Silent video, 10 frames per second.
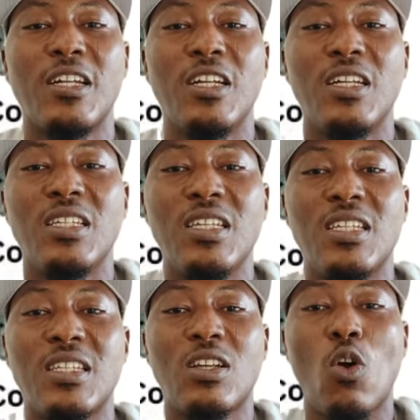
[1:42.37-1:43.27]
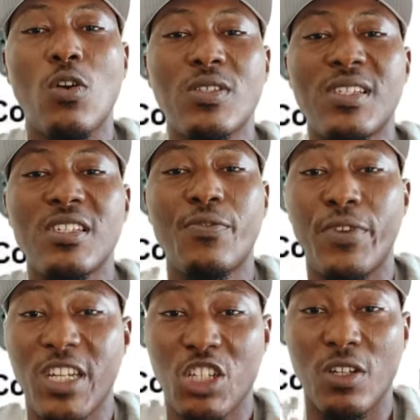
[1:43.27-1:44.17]
it causes
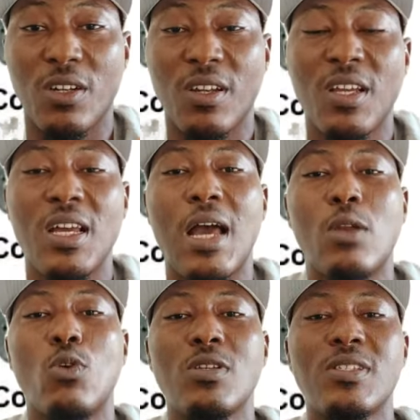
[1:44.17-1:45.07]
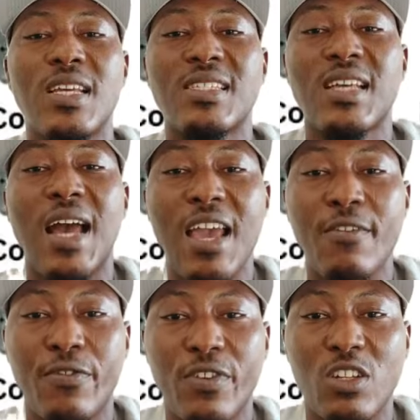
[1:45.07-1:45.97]
friction. And once there is a high
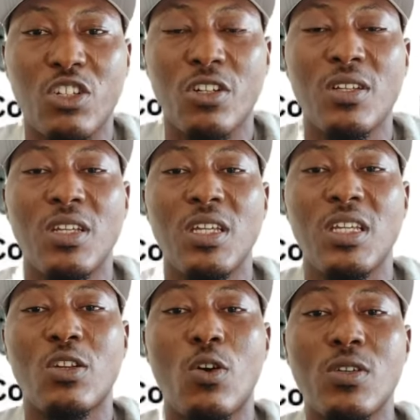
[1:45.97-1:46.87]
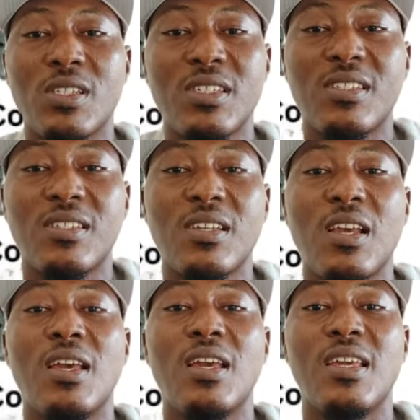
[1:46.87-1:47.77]
friction, it causes
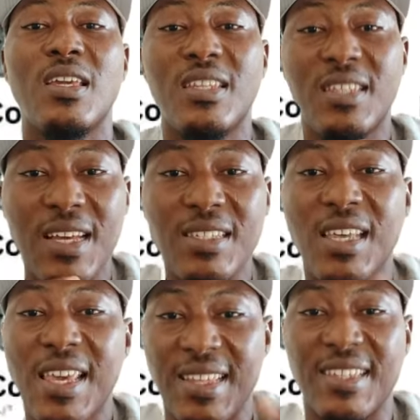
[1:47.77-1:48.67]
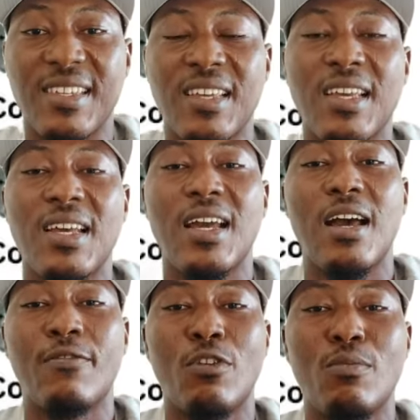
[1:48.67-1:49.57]
intense heat. And
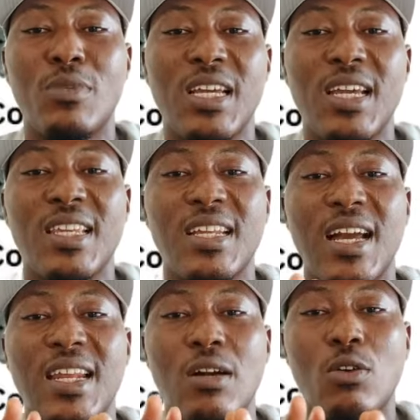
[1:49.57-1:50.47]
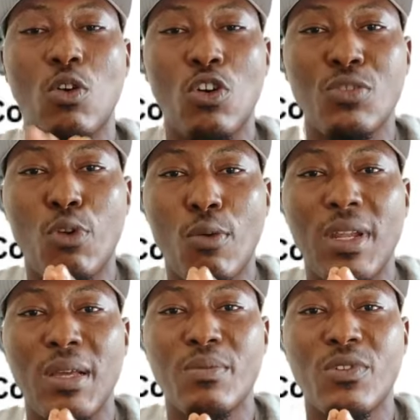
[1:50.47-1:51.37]
from there, it can now cause
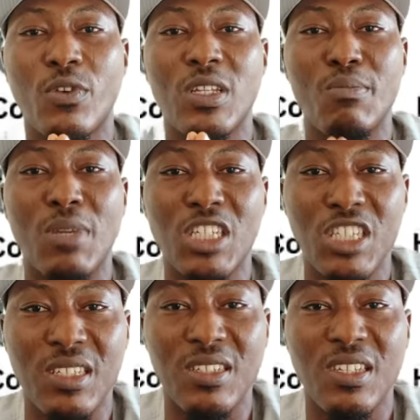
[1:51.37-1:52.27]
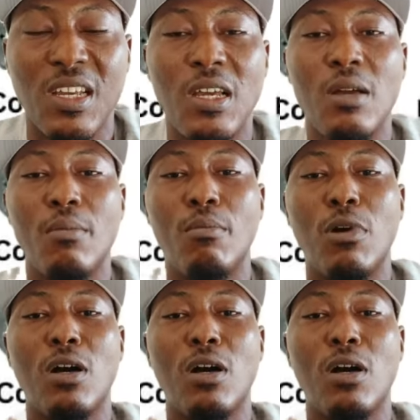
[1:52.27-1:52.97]
problems for the machines. But